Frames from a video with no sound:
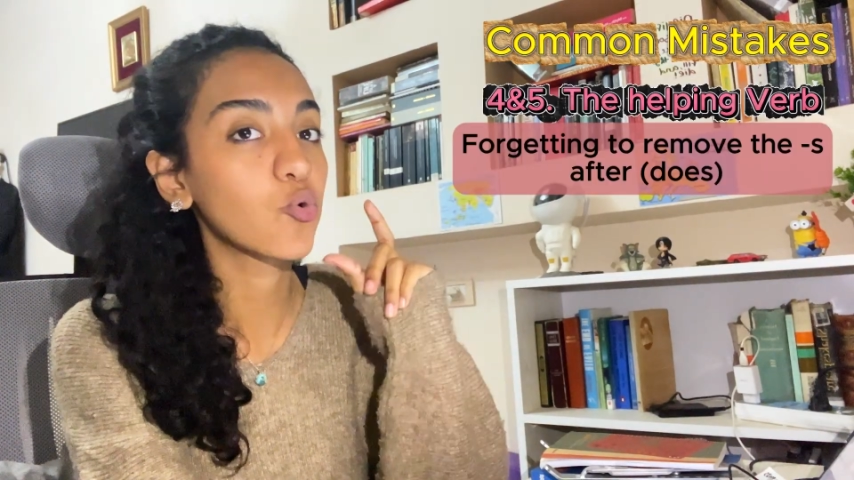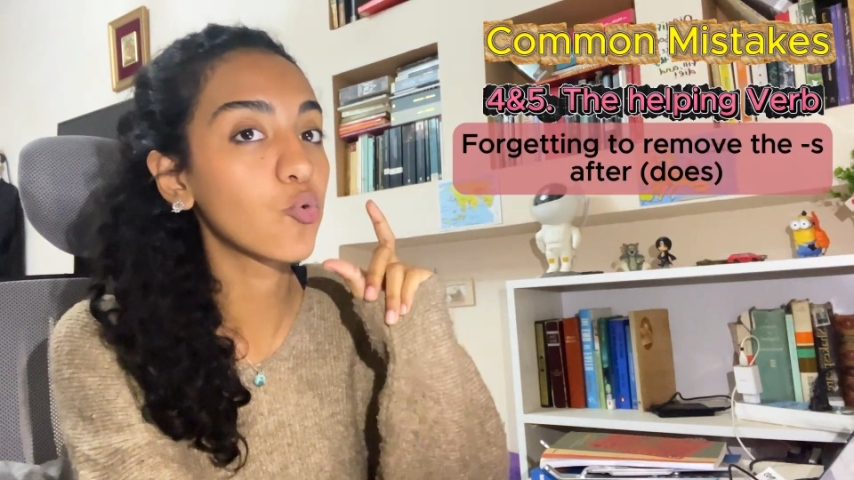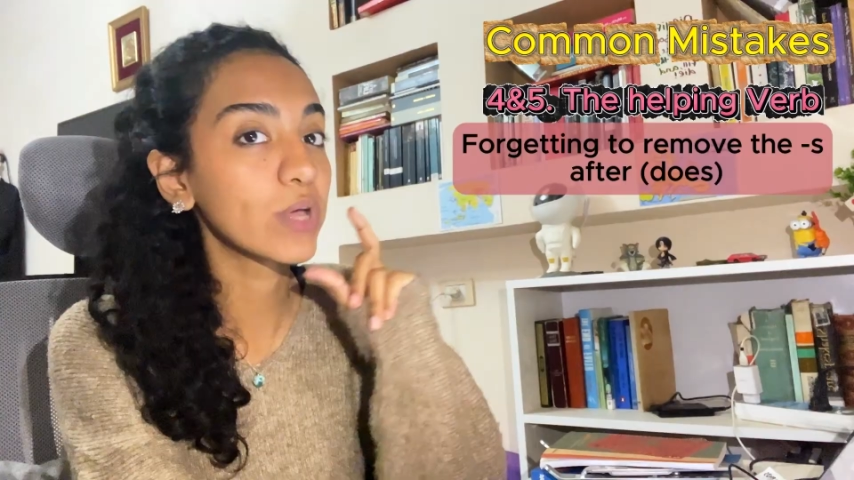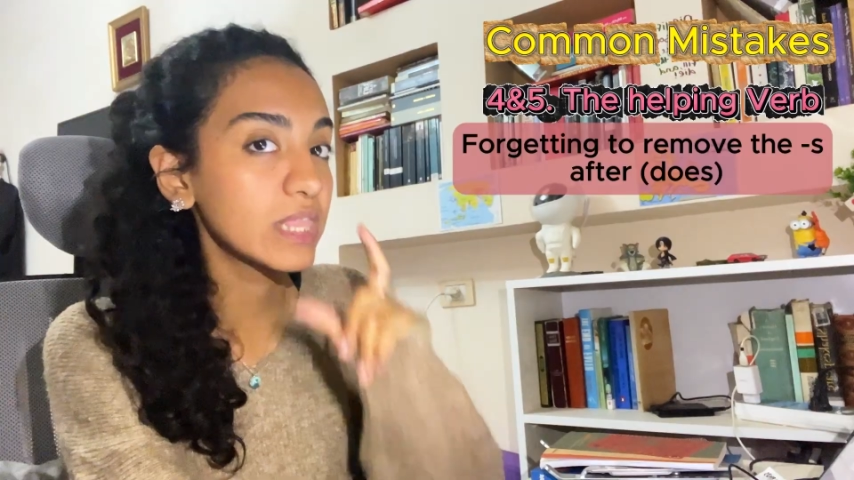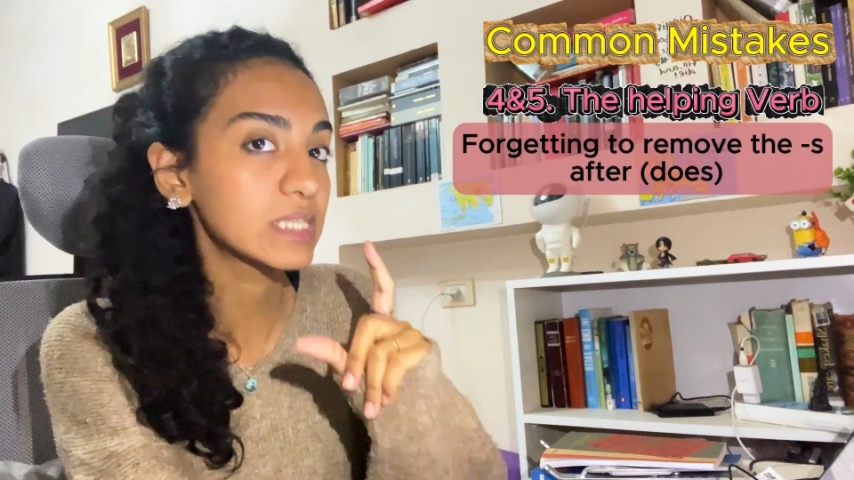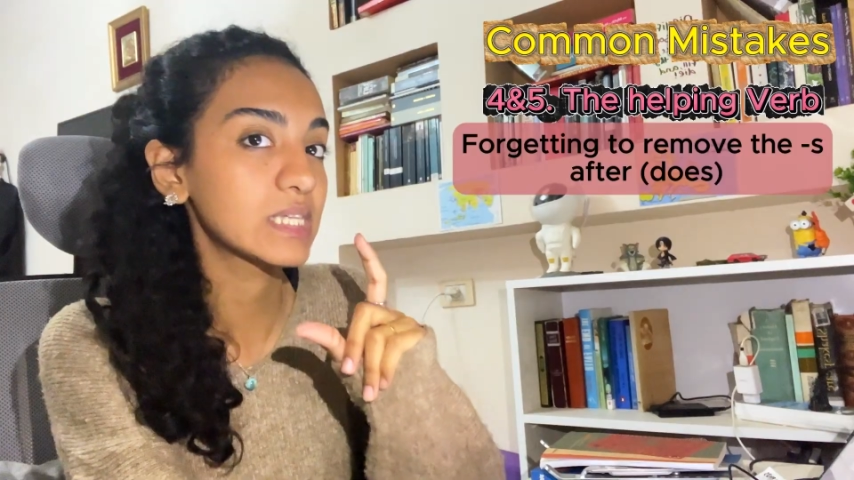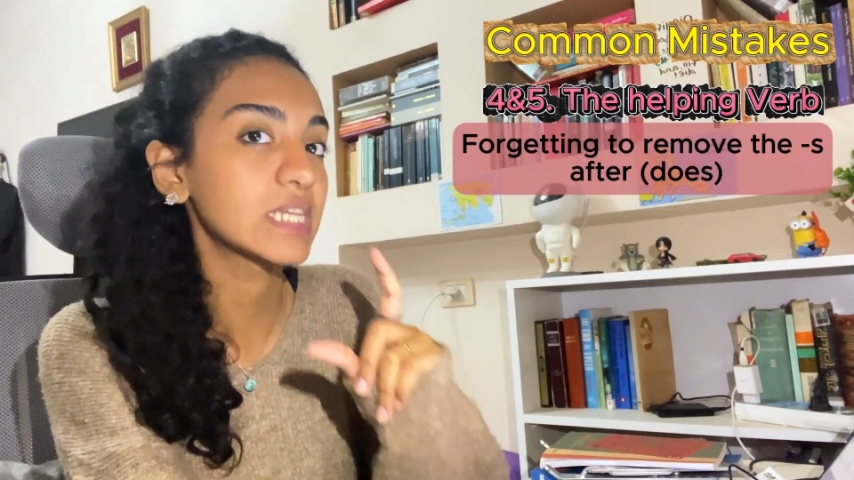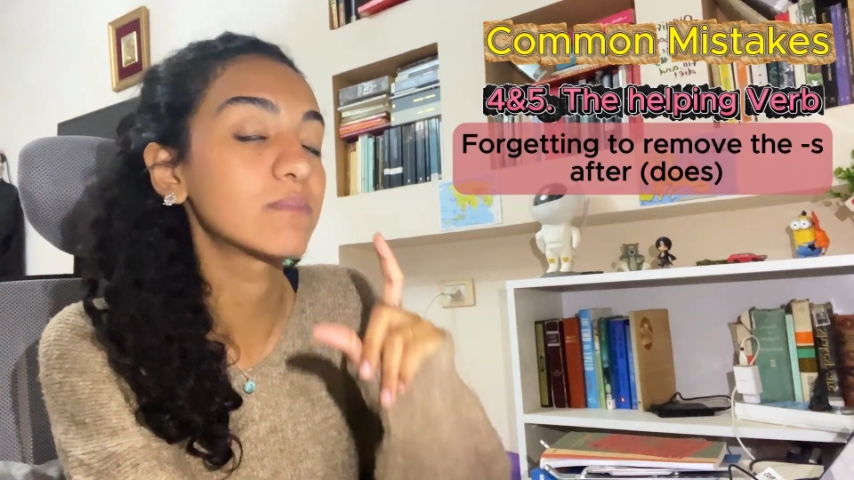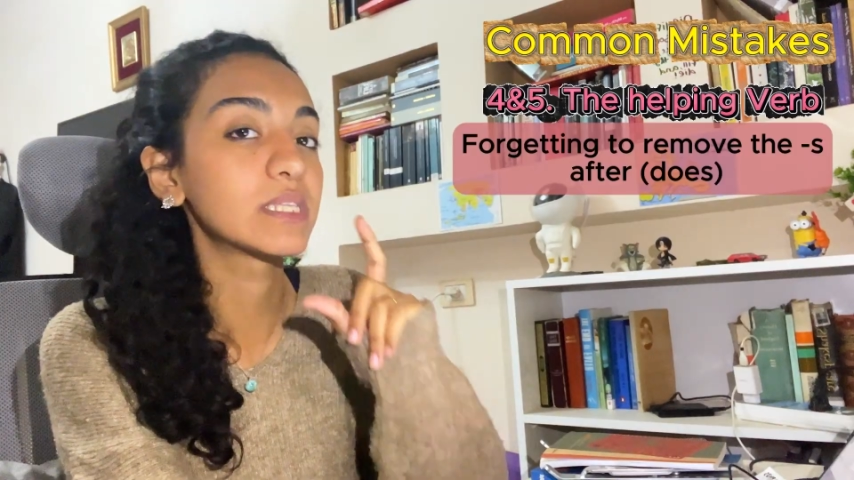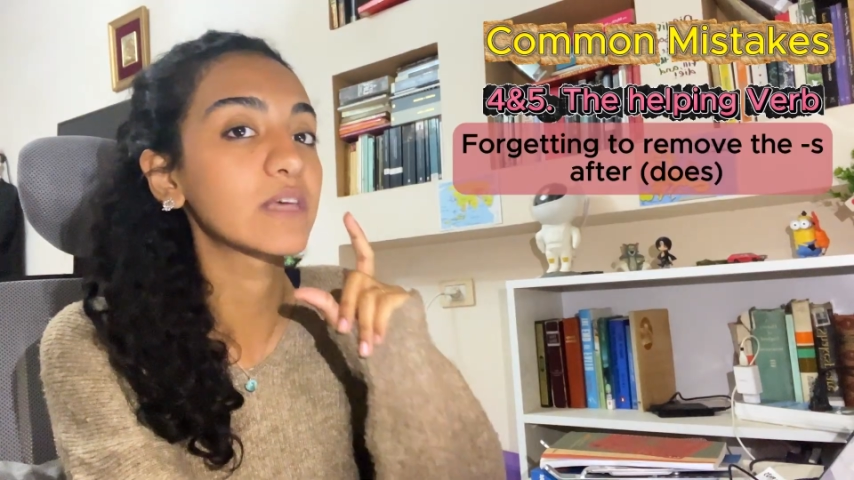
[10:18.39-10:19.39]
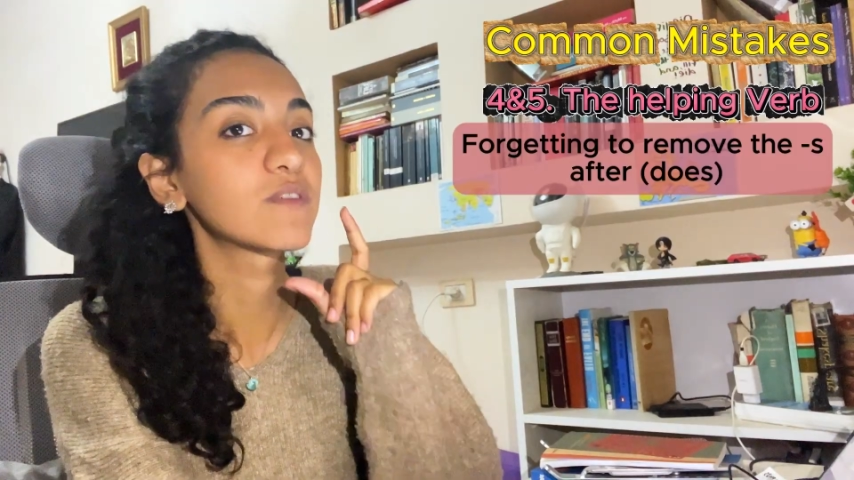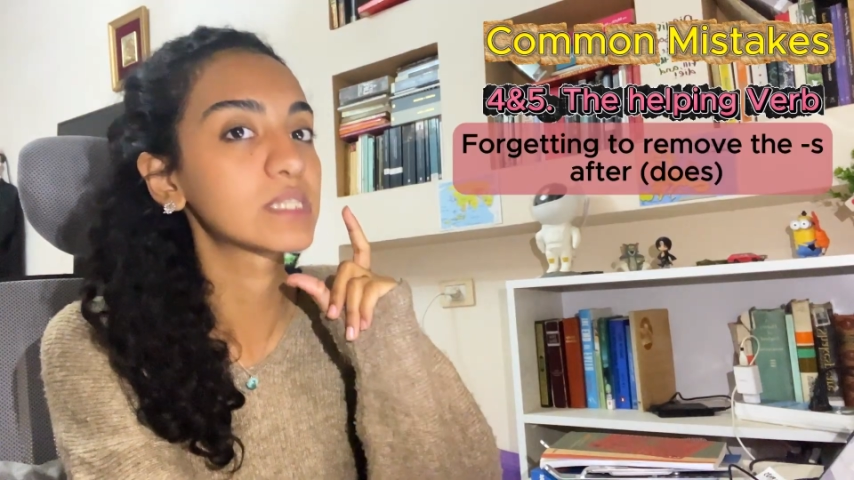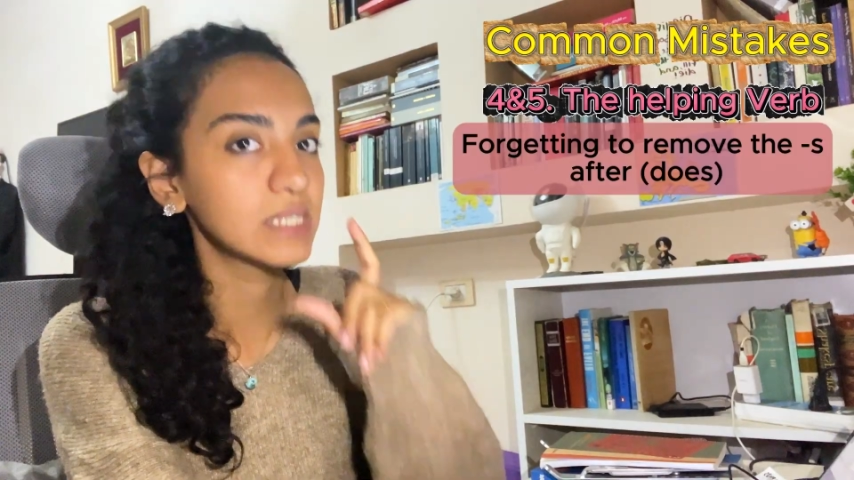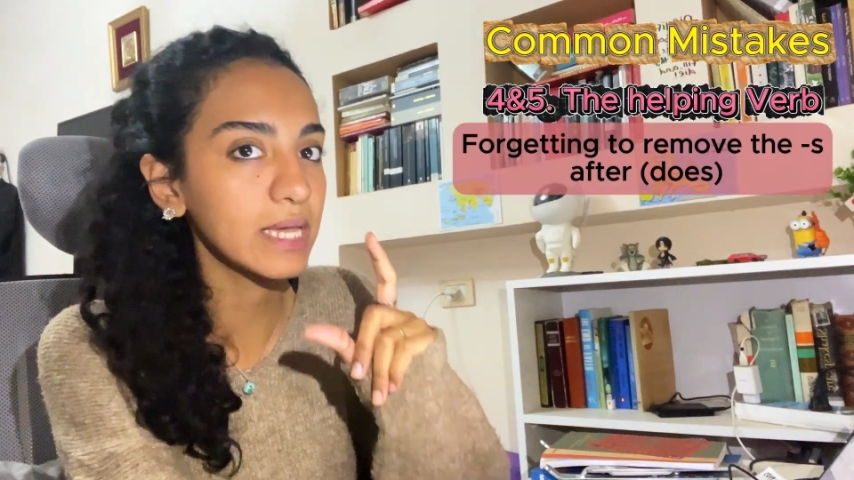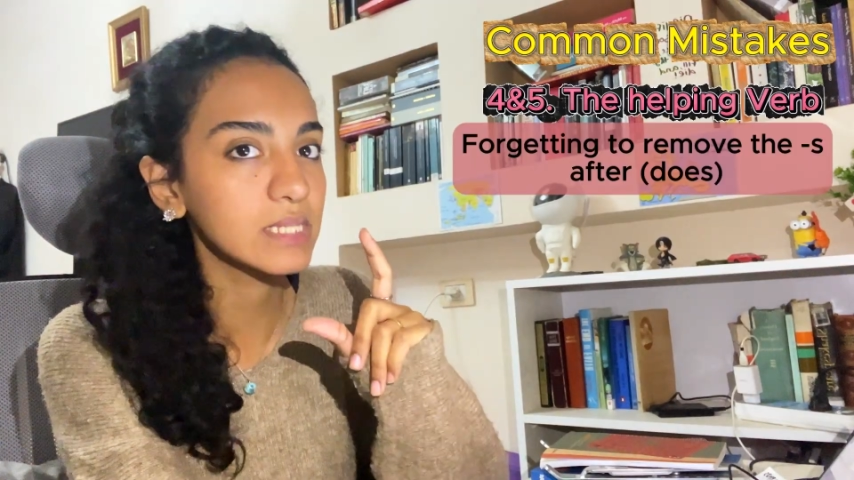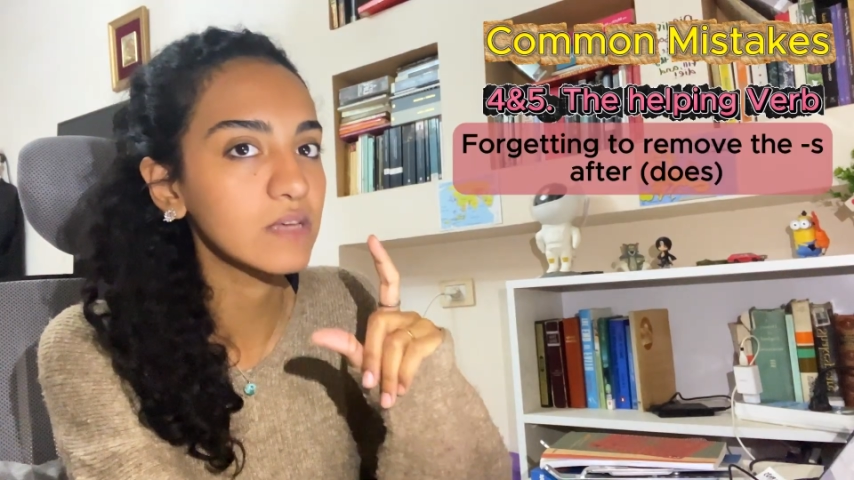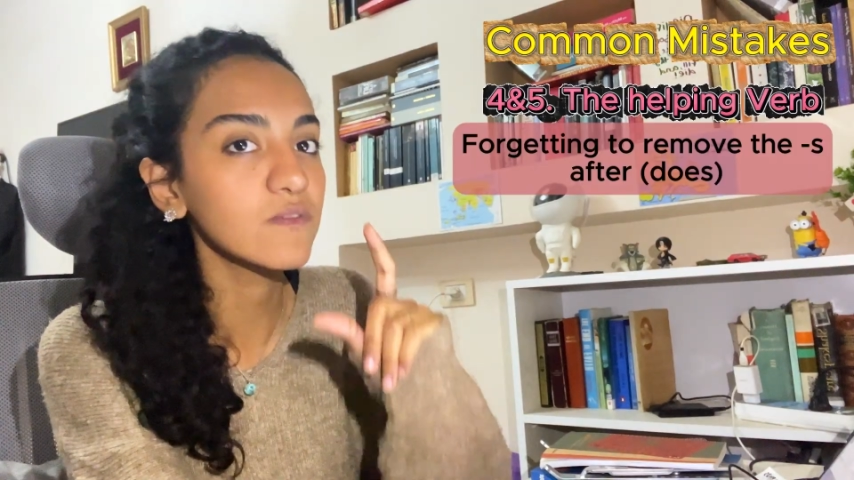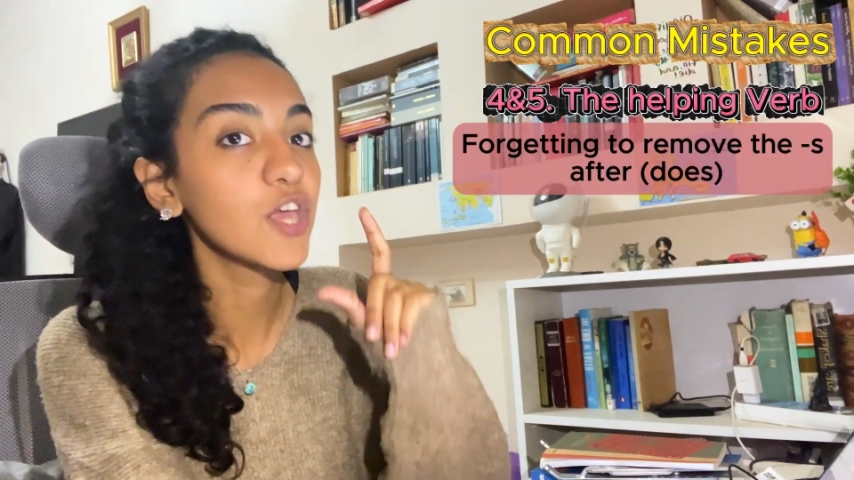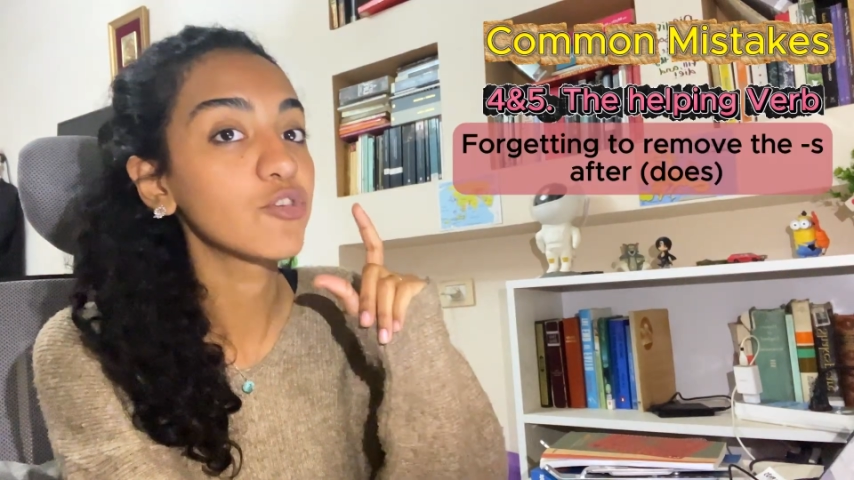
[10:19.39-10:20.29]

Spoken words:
or in the statement, if it's negative,